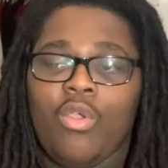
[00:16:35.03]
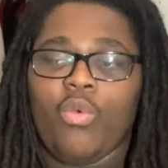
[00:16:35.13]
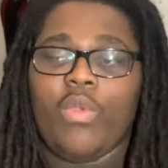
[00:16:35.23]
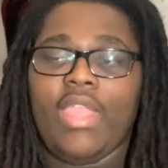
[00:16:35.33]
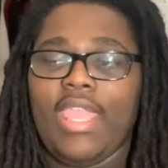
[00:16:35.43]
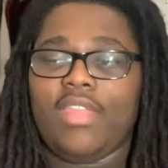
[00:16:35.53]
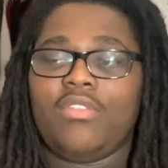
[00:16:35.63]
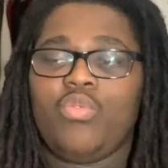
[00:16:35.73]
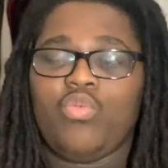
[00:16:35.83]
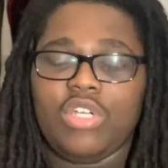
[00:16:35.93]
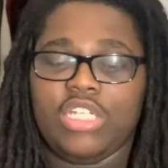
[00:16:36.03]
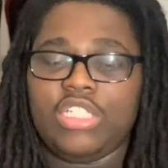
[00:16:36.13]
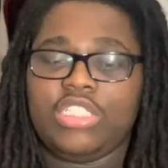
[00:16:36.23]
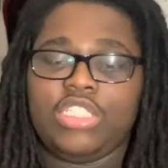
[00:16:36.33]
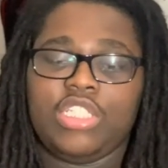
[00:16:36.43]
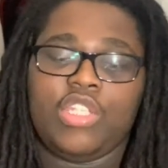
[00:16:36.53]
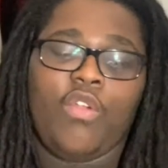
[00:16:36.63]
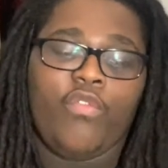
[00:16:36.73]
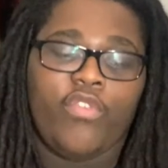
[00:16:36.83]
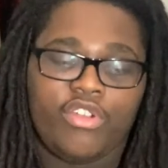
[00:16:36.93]
when was
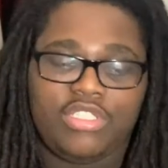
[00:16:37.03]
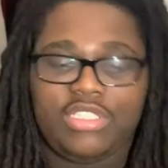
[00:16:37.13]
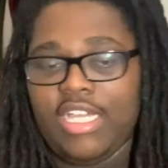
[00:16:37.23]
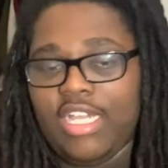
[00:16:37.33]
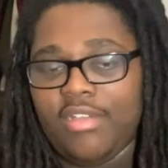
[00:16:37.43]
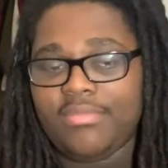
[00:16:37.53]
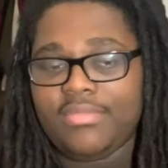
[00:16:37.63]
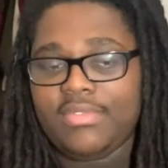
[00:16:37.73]
your first time?